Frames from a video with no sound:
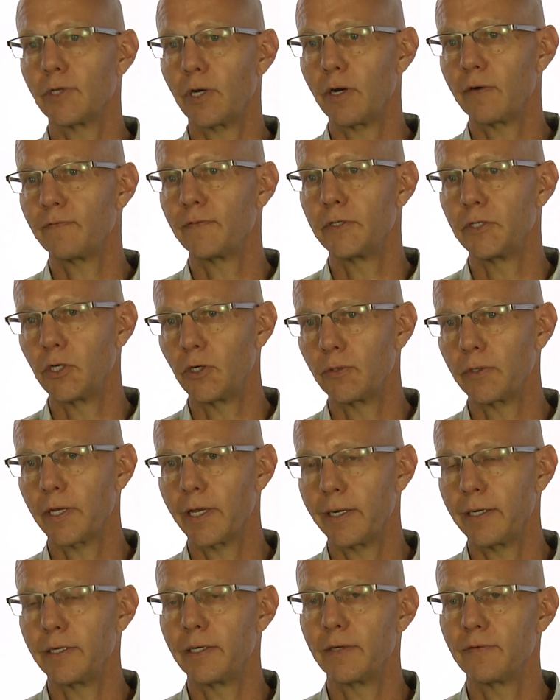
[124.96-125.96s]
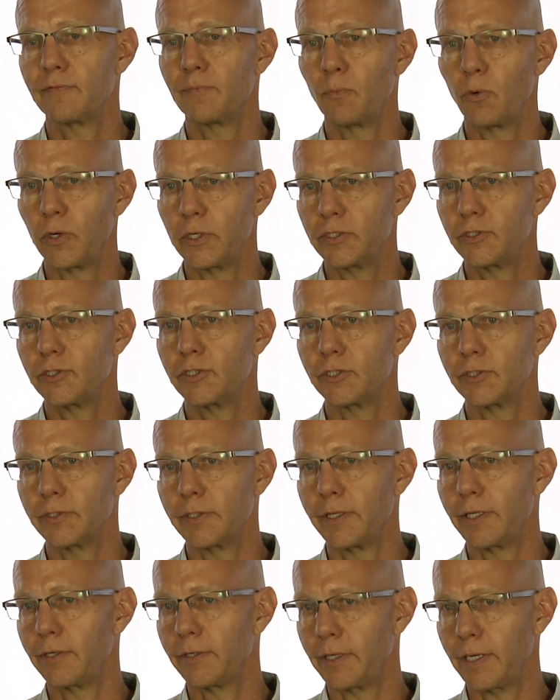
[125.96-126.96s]
often don't get enough moisture
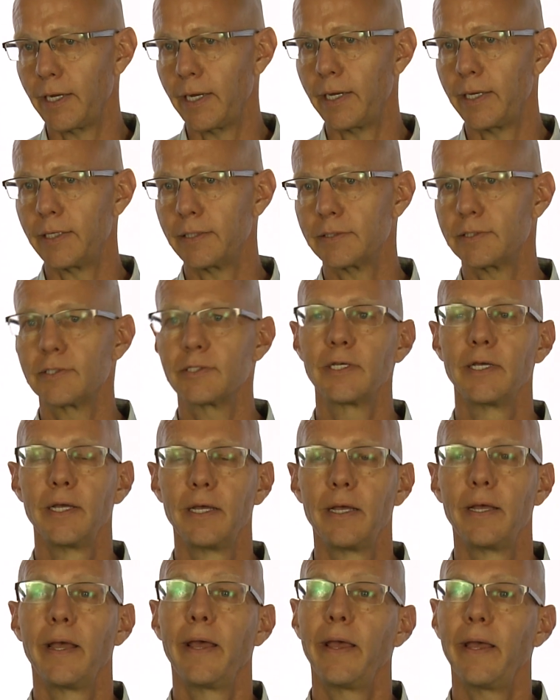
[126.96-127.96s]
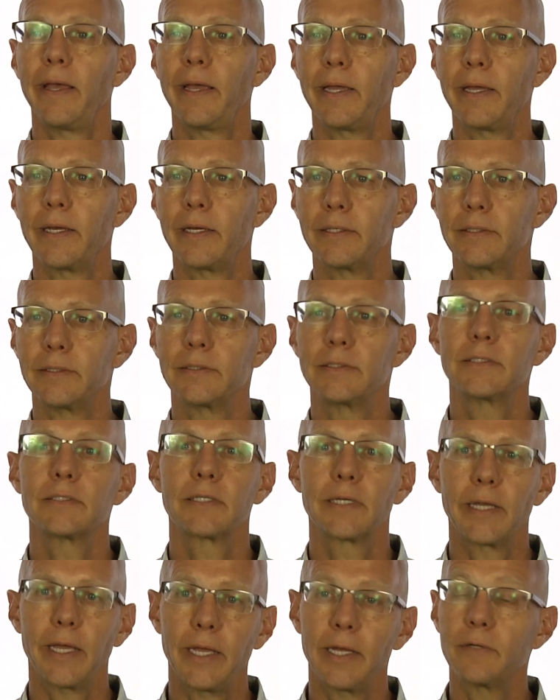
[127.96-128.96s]
in their diets, and
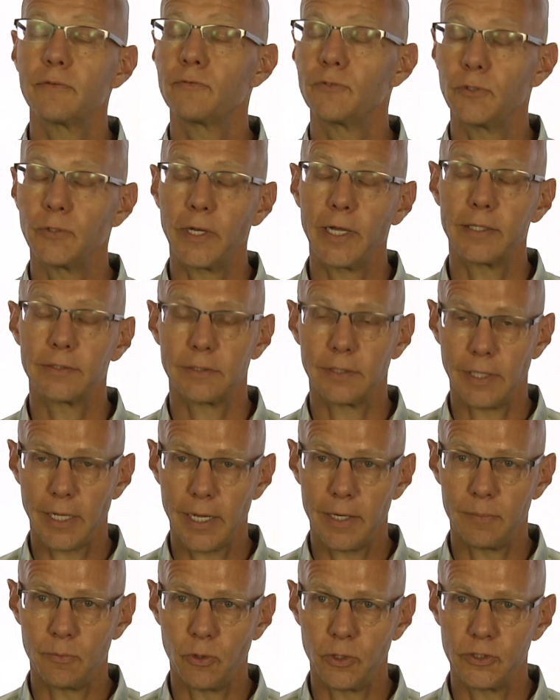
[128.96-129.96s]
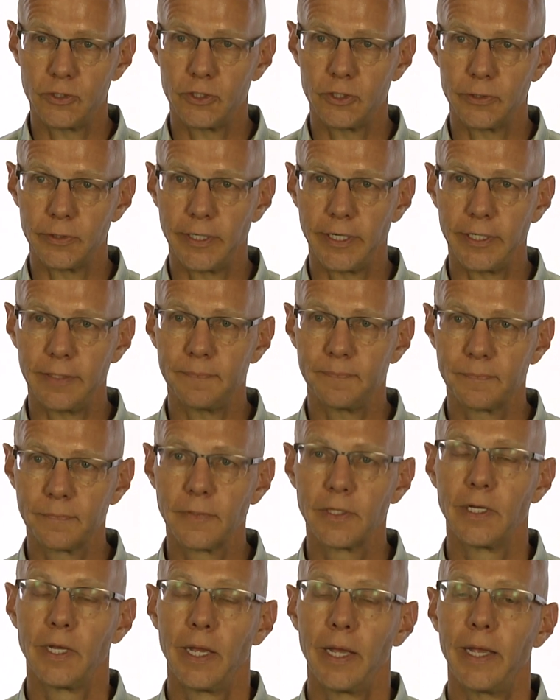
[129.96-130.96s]
canned food has a lot of moisture in it.
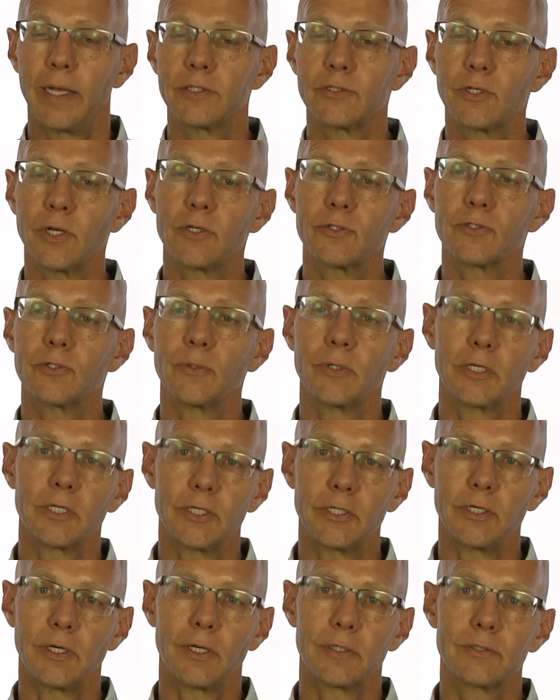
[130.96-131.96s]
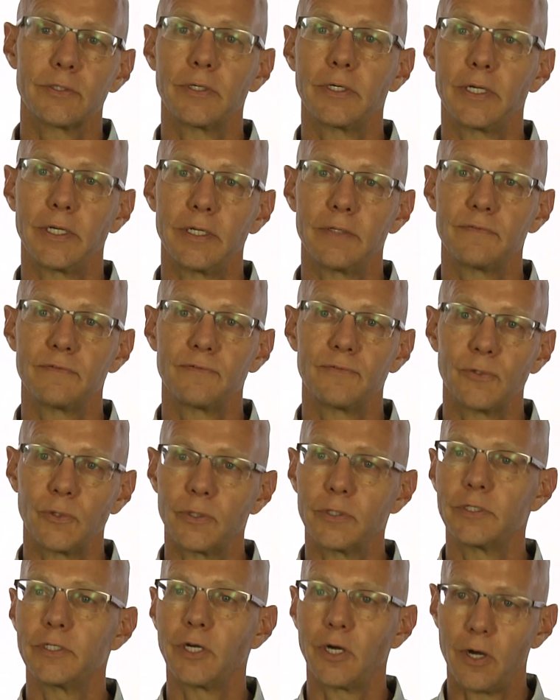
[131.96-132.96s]
It's also a good alternative
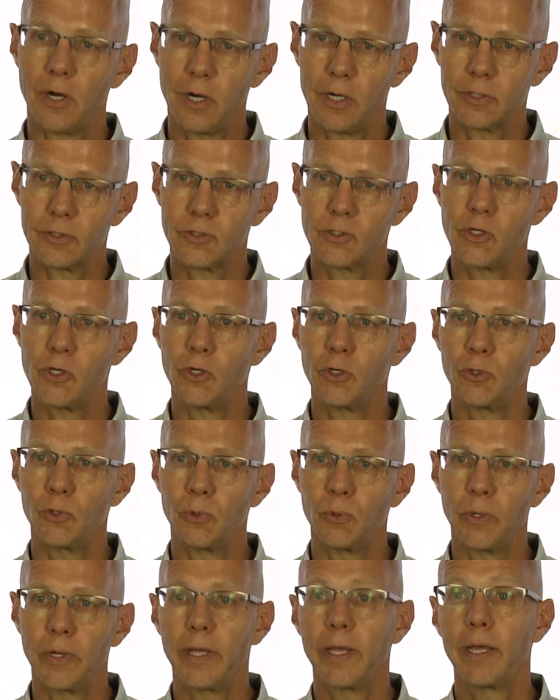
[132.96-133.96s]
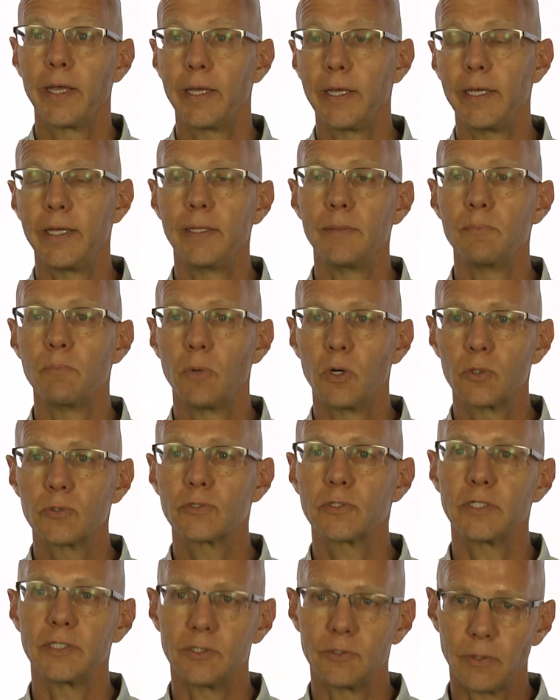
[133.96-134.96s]
for dogs who eat
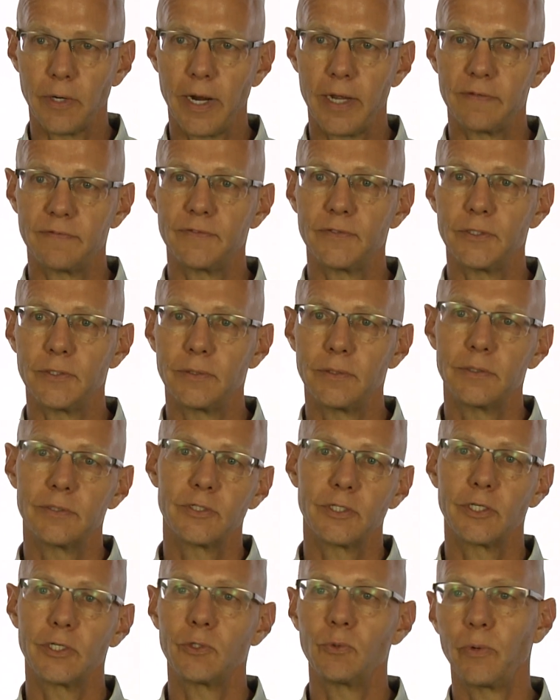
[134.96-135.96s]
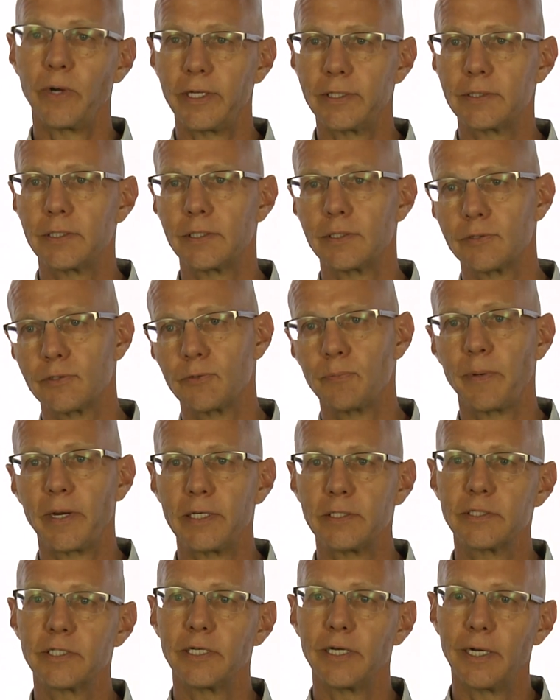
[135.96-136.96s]
mostly dry food. It's a good way to
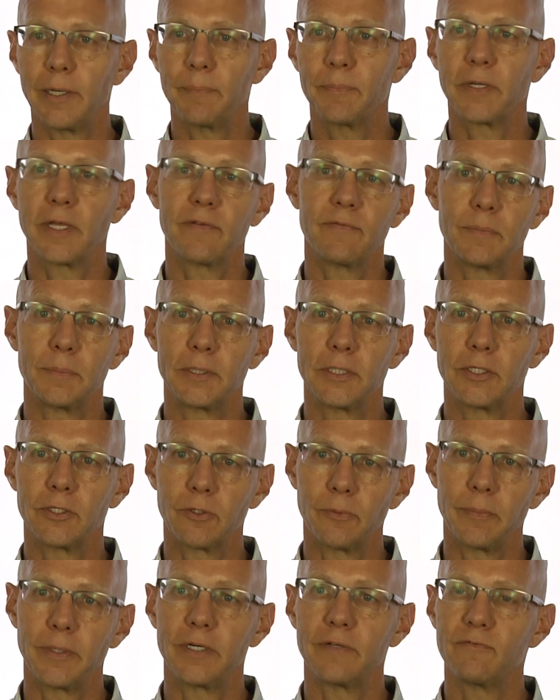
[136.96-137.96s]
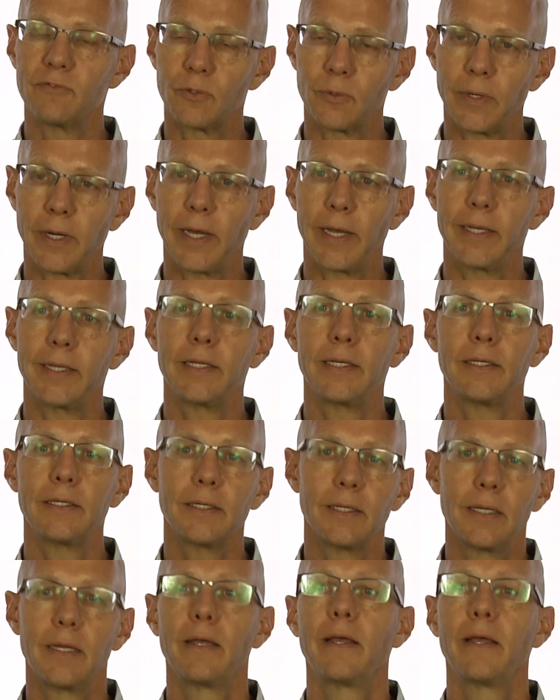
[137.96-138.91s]
spice it up, give them a little bit of variety,